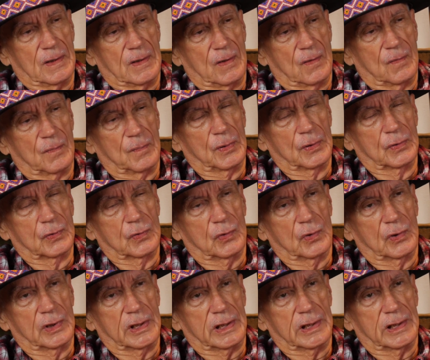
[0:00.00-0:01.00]
on Blue
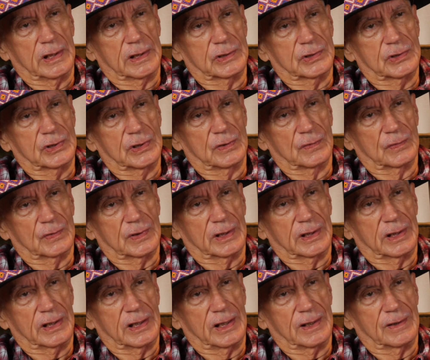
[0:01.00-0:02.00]
Creek in
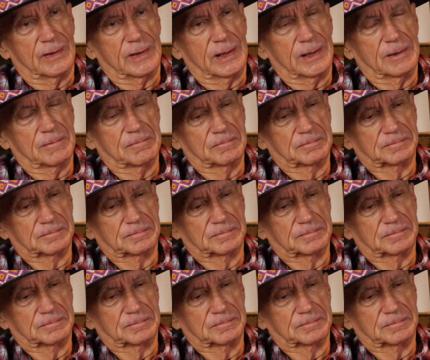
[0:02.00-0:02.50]
Chilton County,